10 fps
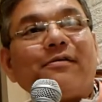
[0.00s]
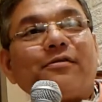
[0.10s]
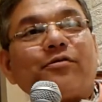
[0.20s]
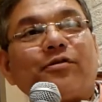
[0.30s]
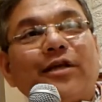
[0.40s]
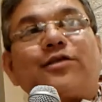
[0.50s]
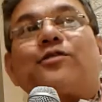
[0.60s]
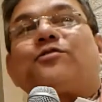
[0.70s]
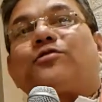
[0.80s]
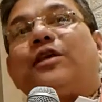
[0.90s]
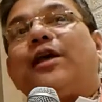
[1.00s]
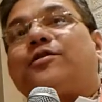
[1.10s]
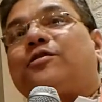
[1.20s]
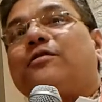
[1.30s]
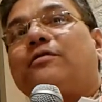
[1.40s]
So this
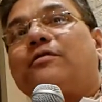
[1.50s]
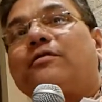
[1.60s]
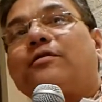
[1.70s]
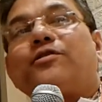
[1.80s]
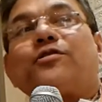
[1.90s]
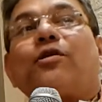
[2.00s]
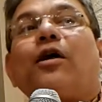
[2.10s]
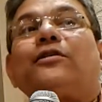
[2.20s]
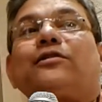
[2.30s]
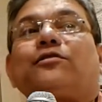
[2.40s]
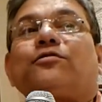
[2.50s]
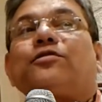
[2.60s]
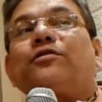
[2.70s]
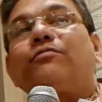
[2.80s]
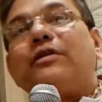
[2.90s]
association, Krishna conscious
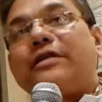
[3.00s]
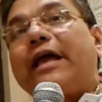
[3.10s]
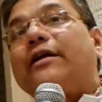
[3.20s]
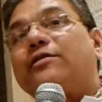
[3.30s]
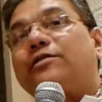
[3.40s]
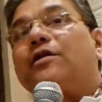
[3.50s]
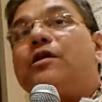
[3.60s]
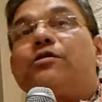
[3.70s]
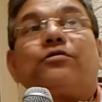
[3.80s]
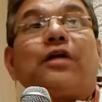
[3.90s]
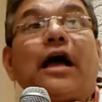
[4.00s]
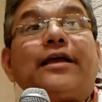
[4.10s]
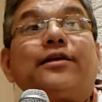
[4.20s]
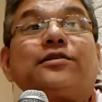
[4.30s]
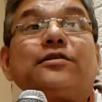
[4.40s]
association, will take us to the
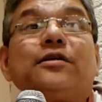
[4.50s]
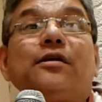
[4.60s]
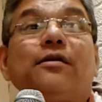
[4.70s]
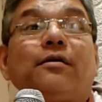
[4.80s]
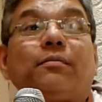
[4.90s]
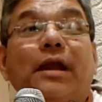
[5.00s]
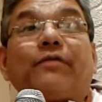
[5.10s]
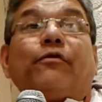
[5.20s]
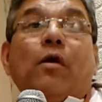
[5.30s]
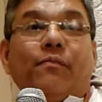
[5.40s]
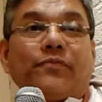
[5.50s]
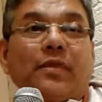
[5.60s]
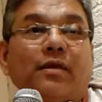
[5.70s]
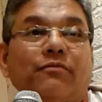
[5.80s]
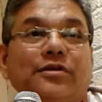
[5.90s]
highest platform,
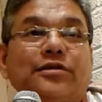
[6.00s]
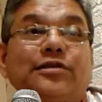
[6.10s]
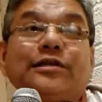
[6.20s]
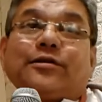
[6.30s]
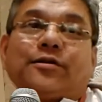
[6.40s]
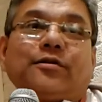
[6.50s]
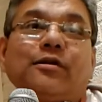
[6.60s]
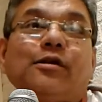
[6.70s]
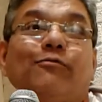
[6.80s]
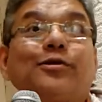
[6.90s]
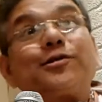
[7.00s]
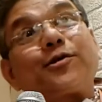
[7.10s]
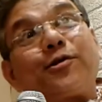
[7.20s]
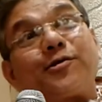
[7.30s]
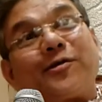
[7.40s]
which is eternal, which is
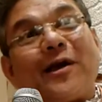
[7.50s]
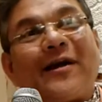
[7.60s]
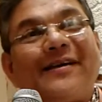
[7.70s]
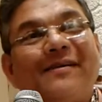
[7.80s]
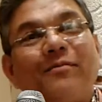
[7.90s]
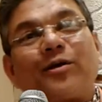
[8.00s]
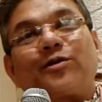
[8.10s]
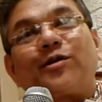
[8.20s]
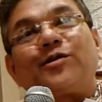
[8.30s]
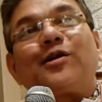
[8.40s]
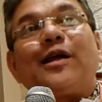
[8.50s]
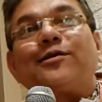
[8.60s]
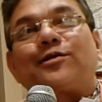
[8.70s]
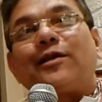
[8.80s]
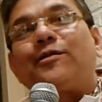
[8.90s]
Krishna. Because Krishna
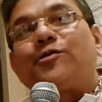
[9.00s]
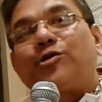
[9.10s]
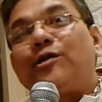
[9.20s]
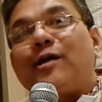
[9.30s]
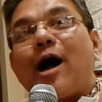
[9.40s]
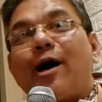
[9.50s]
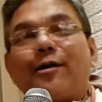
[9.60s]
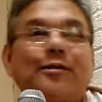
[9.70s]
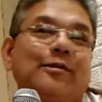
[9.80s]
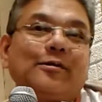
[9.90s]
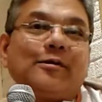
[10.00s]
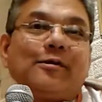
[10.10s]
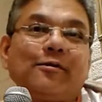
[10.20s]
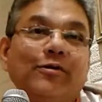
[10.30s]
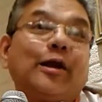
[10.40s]
is Sat Chit Ananda,
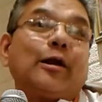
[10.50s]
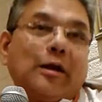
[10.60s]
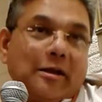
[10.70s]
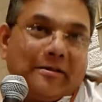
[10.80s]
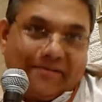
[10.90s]
Vigraha.